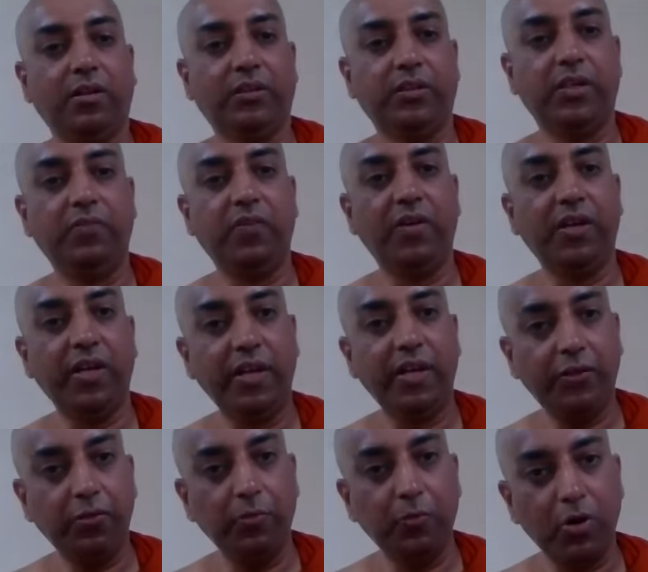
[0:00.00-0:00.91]
that will
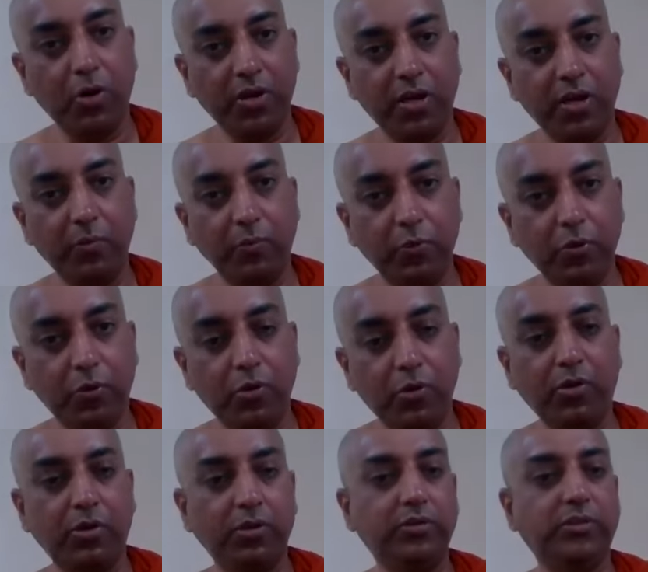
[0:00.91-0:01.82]
lead to more and
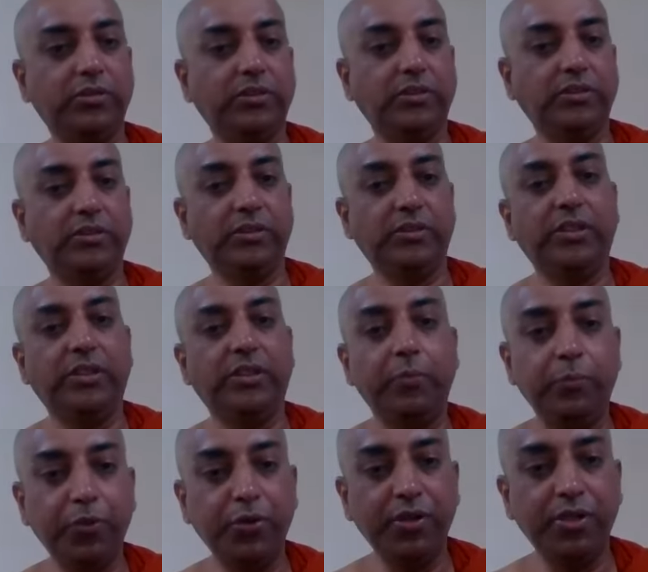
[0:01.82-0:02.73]
more
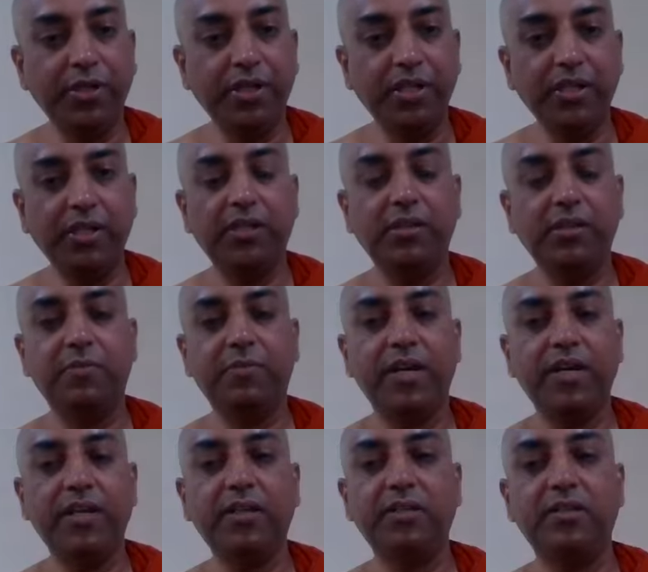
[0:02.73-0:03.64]
impurity in the
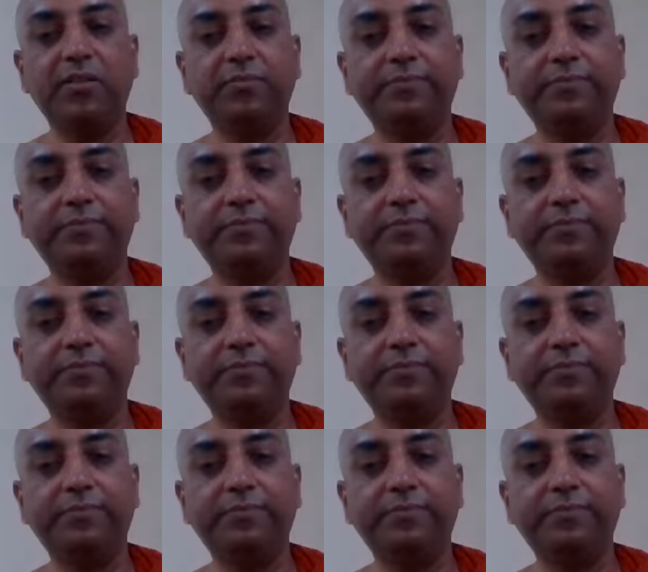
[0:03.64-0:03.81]
mind.